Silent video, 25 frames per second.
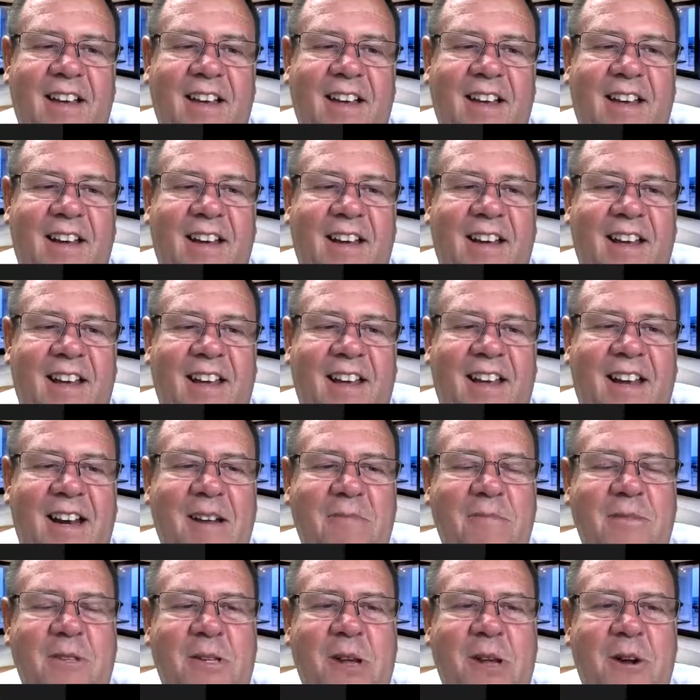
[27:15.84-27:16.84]
And
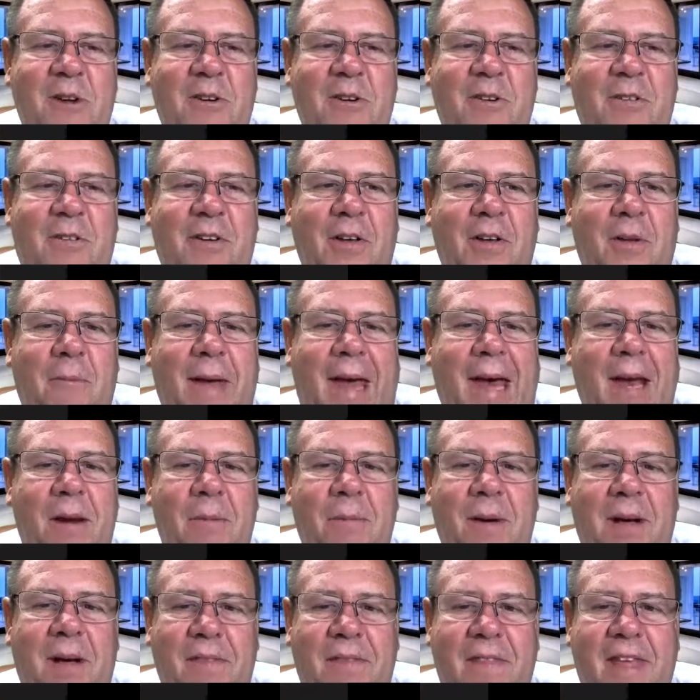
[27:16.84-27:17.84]
I'm starting to feel bad
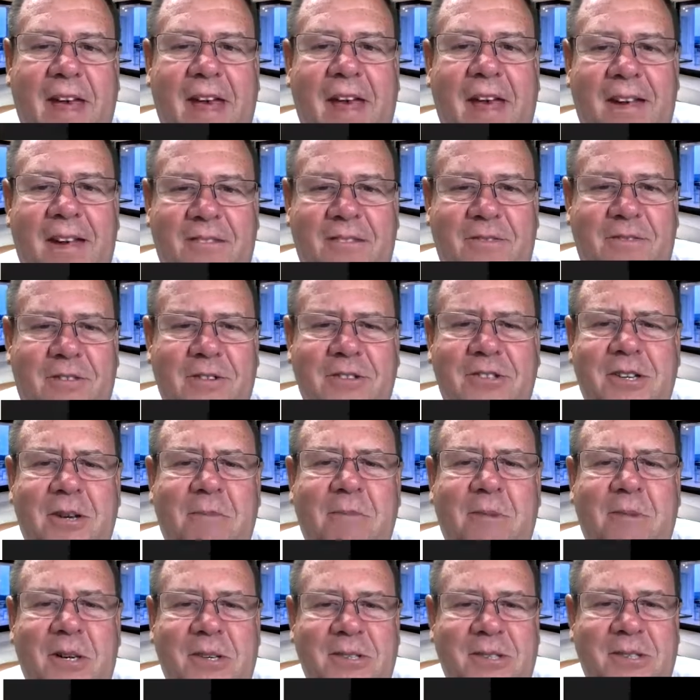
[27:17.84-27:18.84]
about that for some
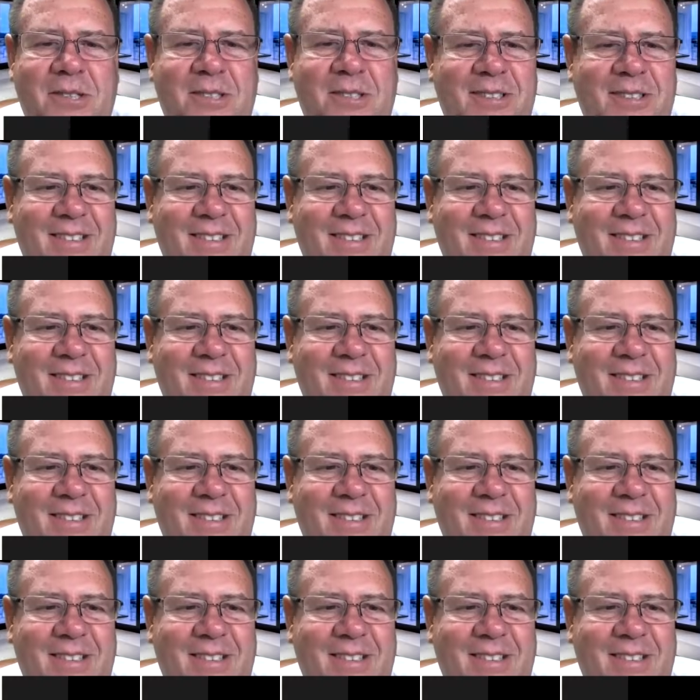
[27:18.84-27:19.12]
reason.